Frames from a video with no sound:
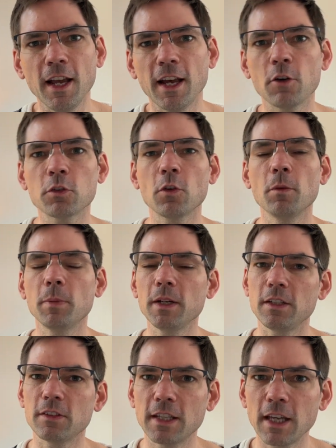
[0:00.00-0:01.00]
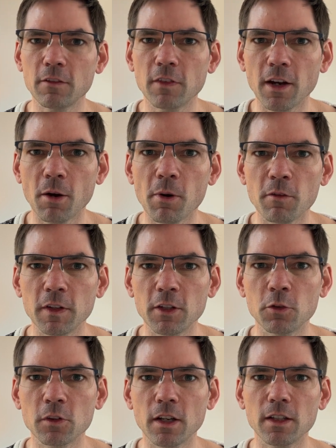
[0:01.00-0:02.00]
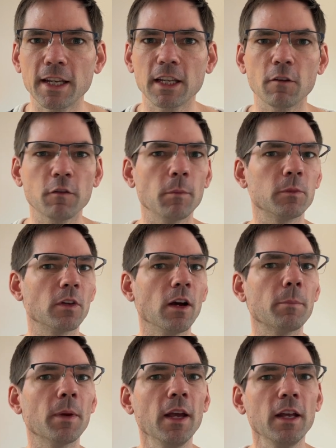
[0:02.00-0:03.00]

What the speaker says: And also, please give our videos a like, a thumbs up.